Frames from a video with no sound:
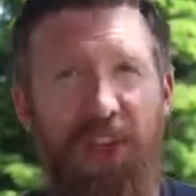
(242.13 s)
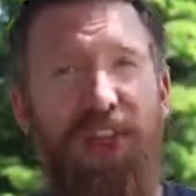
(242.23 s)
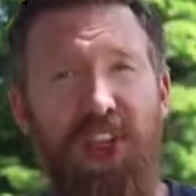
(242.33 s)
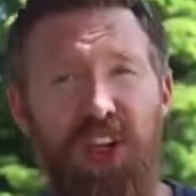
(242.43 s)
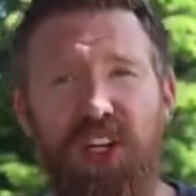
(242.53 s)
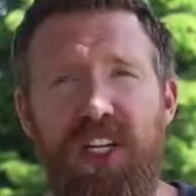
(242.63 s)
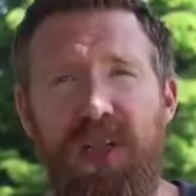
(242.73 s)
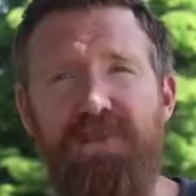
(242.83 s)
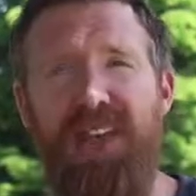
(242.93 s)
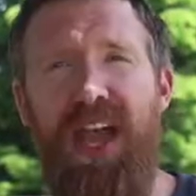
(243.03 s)
The
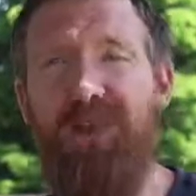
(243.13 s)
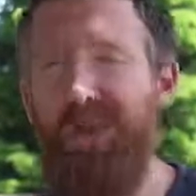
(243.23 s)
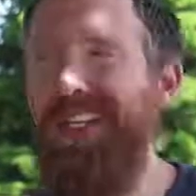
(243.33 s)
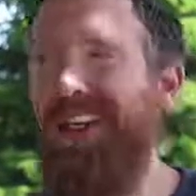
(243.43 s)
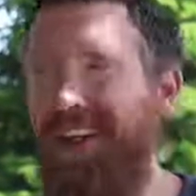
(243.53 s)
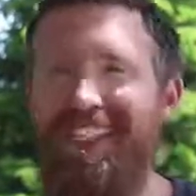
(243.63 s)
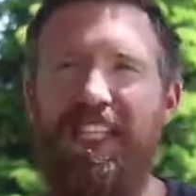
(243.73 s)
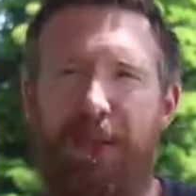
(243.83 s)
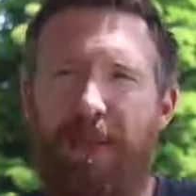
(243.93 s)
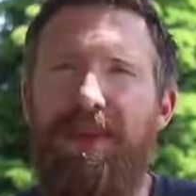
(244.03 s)
third, and really
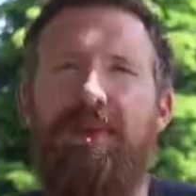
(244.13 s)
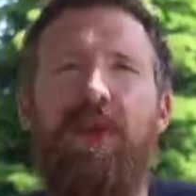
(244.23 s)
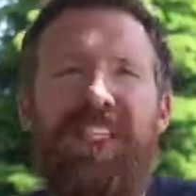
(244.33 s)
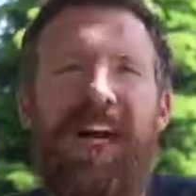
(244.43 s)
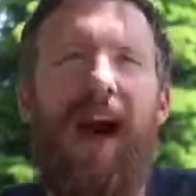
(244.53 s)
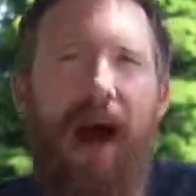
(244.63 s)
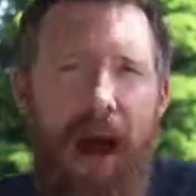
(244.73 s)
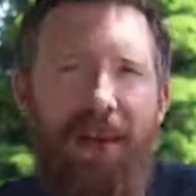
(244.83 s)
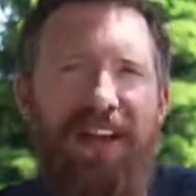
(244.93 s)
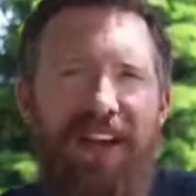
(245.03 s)
honestly, probably the most
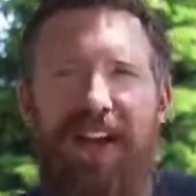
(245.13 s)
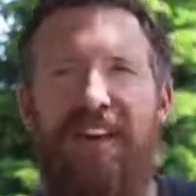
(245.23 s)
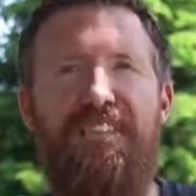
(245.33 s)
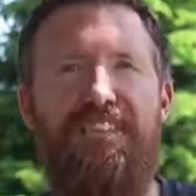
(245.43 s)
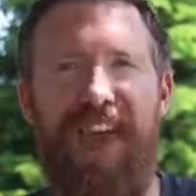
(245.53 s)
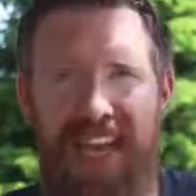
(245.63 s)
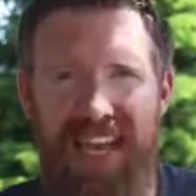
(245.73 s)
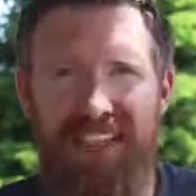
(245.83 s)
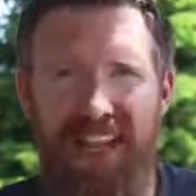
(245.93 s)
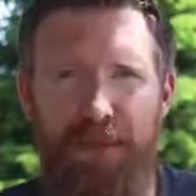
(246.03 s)
common
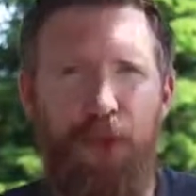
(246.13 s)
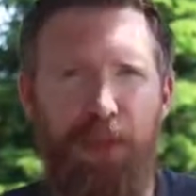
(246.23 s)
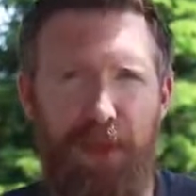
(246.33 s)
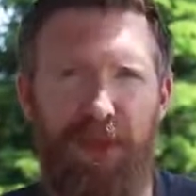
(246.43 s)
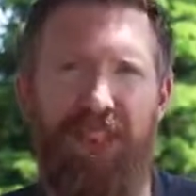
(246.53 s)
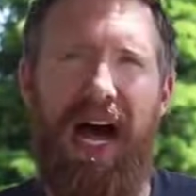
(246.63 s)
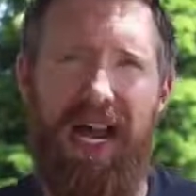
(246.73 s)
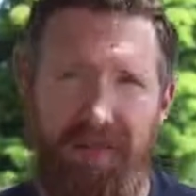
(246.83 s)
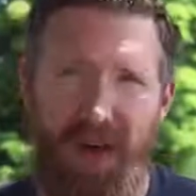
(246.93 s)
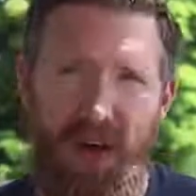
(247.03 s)
phase that most people
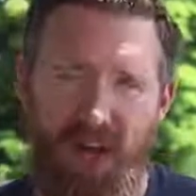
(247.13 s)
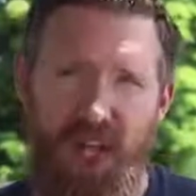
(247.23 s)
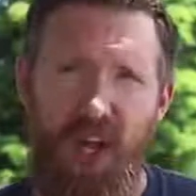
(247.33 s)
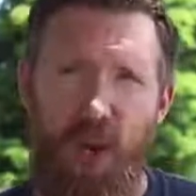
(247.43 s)
talk about